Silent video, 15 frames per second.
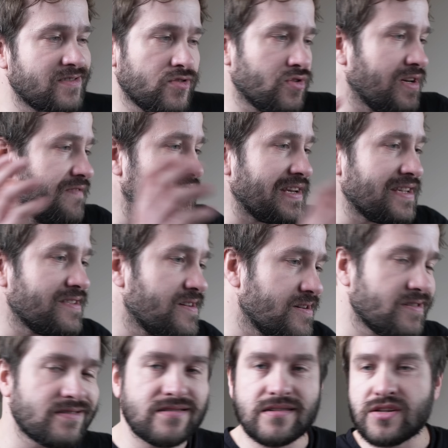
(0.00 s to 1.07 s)
You live in
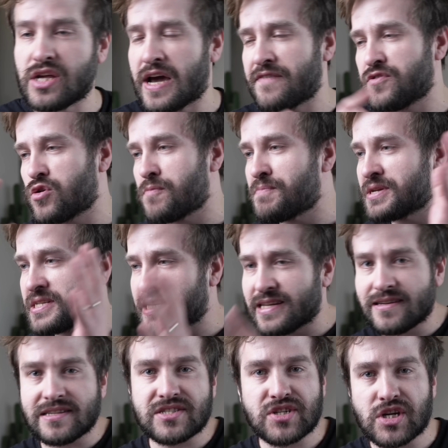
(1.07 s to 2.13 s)
London, you have your own
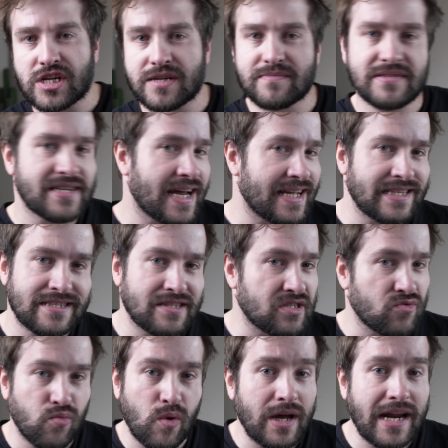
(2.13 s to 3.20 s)
particular
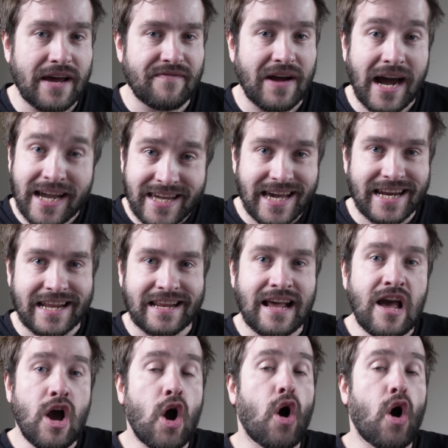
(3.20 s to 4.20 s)
circumstances, whatever, I get it.